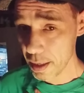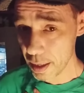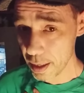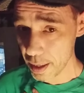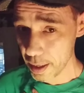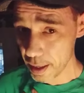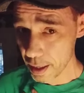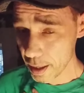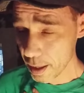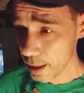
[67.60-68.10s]

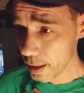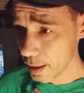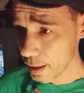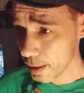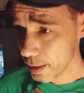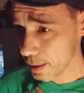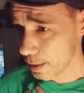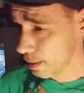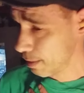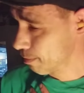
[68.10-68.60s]
here
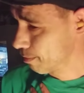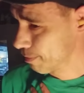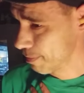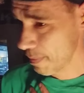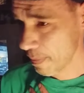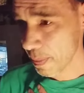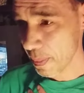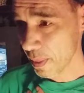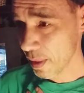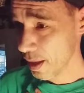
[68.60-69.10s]

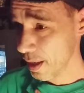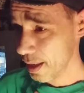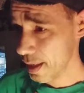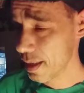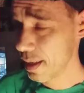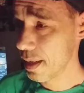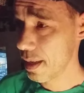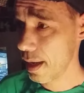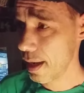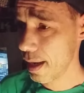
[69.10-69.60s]

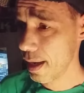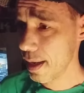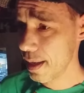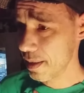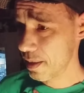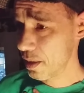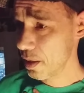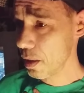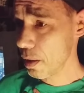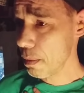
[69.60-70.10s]

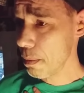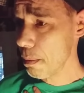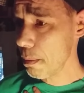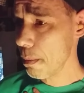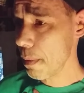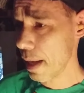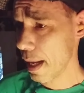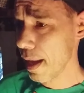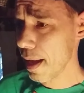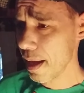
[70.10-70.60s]
there's so
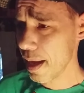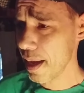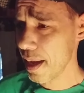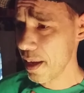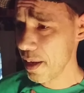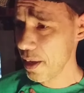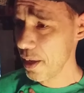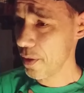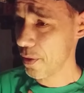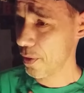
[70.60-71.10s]

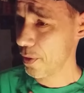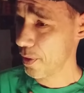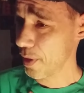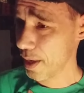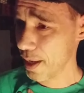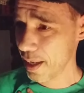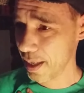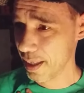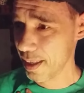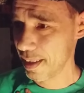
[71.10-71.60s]
many
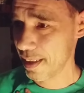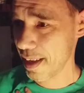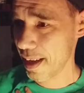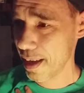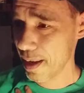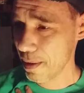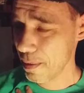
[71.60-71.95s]
things I